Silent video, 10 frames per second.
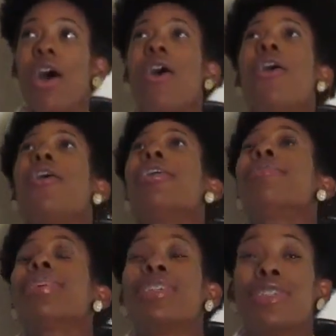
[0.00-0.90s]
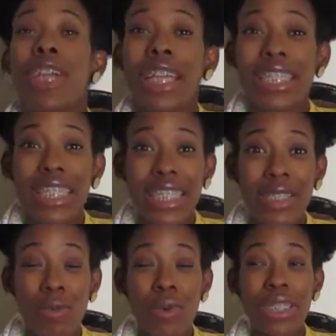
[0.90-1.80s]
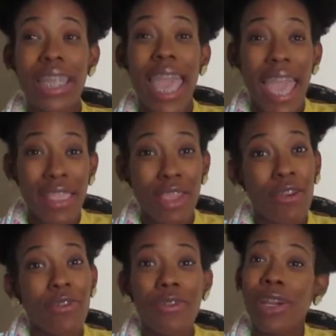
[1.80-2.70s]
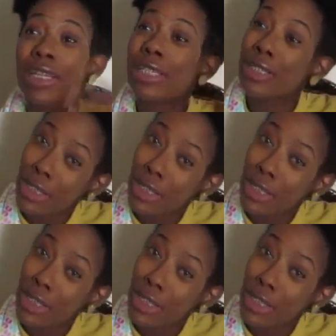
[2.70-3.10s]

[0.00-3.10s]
all them contractions was at the front